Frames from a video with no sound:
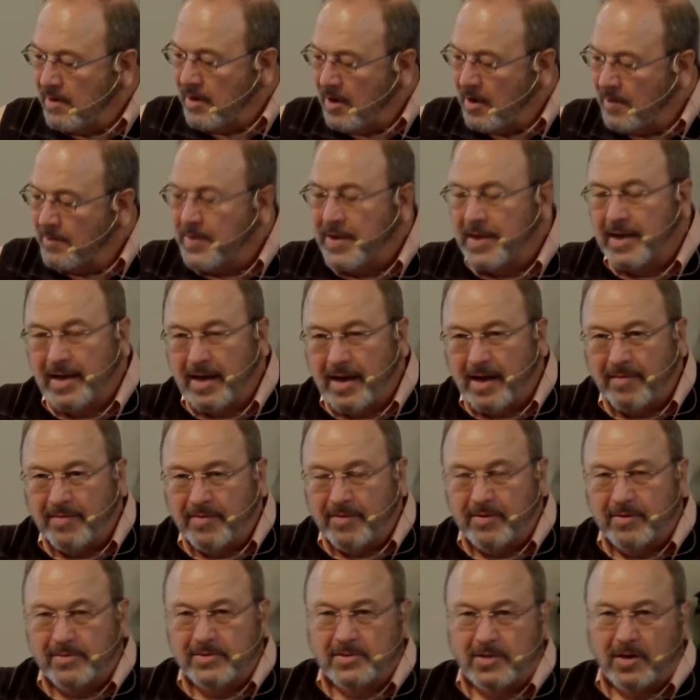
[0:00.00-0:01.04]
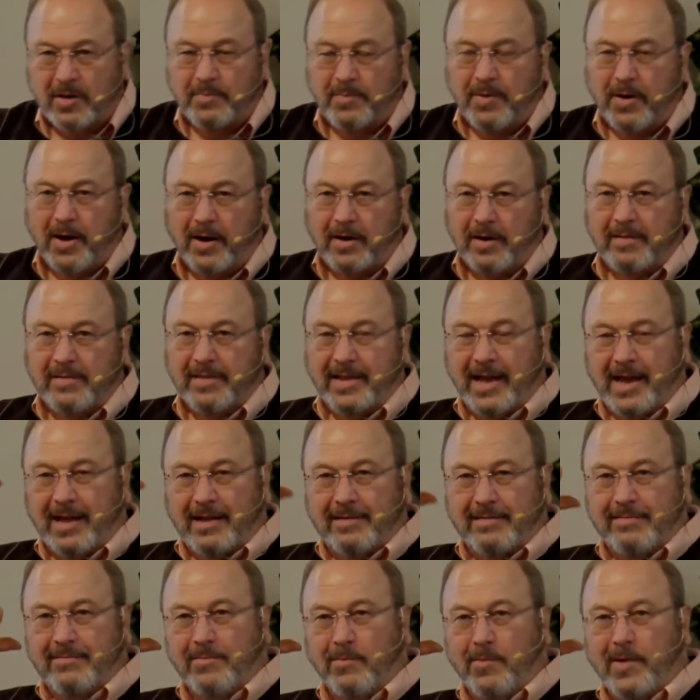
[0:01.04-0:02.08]
helping others are part of
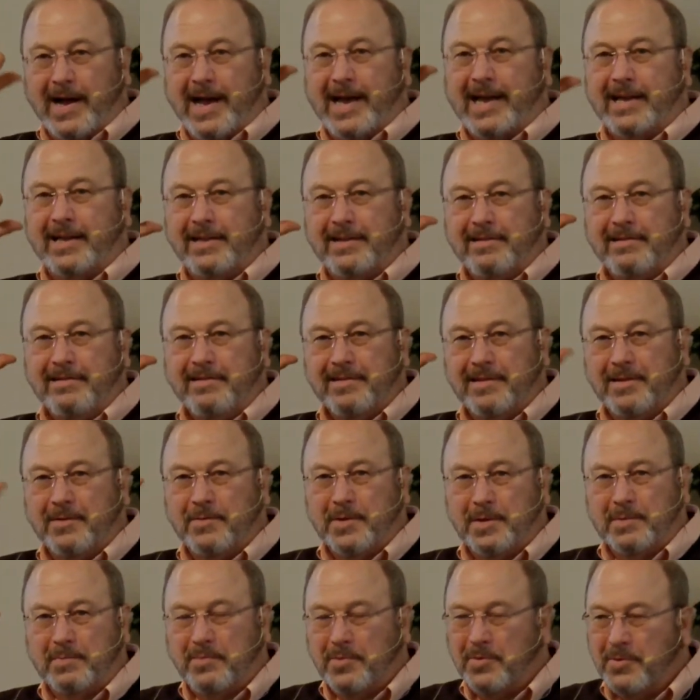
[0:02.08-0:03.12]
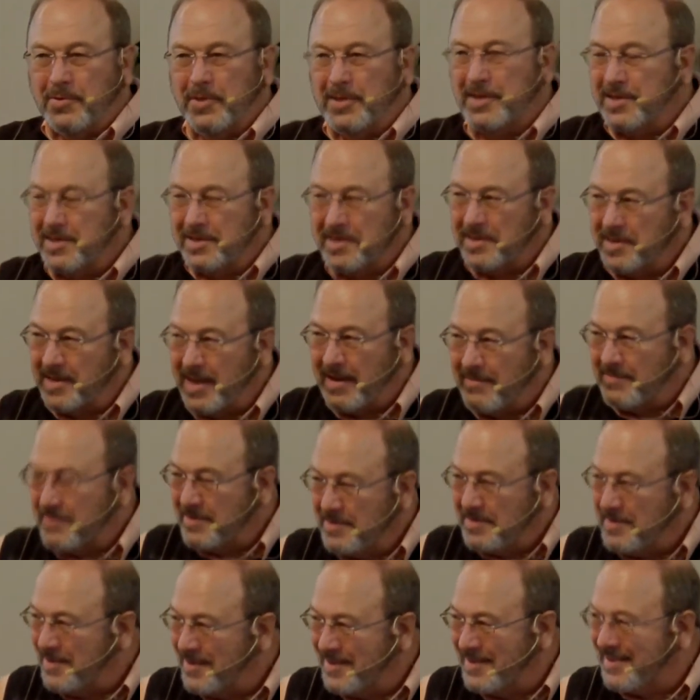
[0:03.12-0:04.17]
that wagon that we pull into
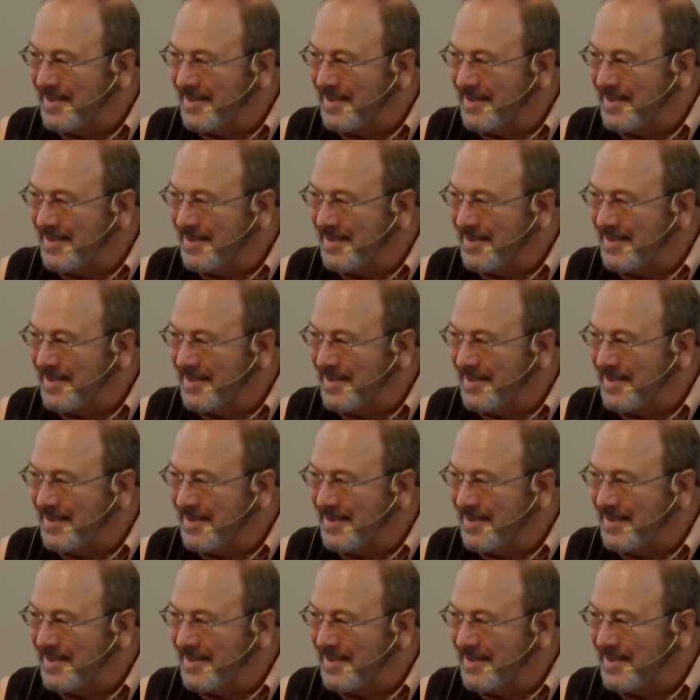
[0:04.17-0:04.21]
heaven.